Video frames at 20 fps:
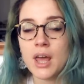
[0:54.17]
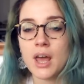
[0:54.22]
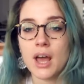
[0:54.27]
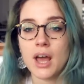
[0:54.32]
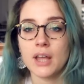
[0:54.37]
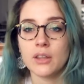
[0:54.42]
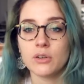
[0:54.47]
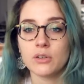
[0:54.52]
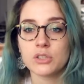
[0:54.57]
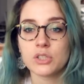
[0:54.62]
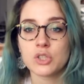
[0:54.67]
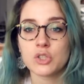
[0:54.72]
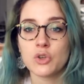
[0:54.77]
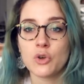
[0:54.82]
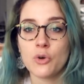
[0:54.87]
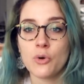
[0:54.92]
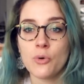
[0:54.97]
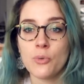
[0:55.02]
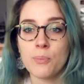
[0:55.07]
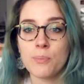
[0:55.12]
and
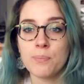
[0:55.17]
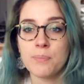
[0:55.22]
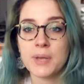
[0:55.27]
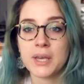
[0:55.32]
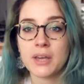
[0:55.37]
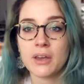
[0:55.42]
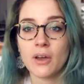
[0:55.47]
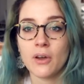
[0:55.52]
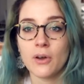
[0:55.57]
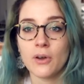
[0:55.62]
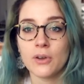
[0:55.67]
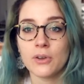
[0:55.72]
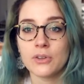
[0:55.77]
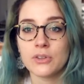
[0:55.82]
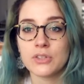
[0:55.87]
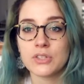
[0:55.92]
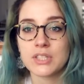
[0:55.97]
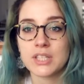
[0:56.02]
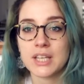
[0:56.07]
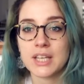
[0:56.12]
also
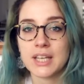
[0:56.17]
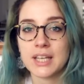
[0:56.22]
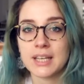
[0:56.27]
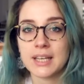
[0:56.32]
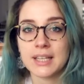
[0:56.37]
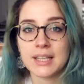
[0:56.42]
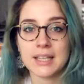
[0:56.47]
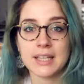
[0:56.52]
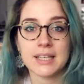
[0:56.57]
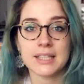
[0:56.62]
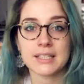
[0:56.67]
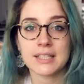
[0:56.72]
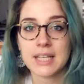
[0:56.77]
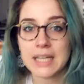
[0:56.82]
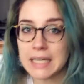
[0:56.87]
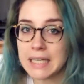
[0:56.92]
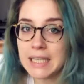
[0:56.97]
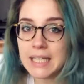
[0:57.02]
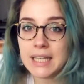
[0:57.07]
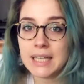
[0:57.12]
because it is
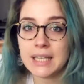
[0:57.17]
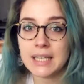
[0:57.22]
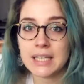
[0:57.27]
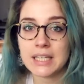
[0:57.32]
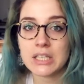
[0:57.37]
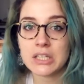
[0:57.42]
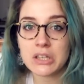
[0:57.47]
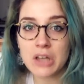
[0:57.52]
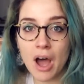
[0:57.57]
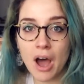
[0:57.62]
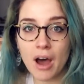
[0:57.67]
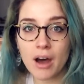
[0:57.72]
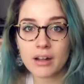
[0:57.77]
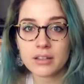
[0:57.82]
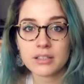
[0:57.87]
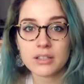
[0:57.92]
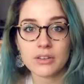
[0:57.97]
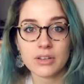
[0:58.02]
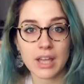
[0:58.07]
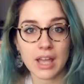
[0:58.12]
clearly
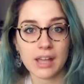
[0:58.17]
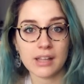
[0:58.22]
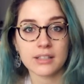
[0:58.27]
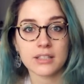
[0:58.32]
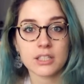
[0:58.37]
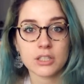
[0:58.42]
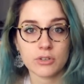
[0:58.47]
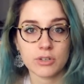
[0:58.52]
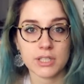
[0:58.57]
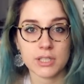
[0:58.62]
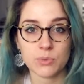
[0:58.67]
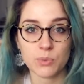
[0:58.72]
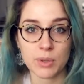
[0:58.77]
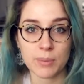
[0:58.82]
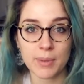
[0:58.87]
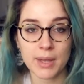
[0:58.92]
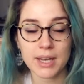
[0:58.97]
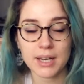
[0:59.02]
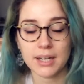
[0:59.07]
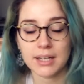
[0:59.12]
not against trans
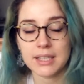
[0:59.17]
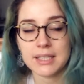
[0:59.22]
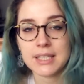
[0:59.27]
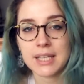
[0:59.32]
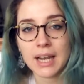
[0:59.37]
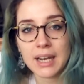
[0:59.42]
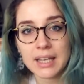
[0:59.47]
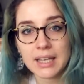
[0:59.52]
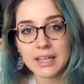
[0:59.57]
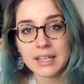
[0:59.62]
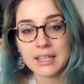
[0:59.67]
women, and it's clearly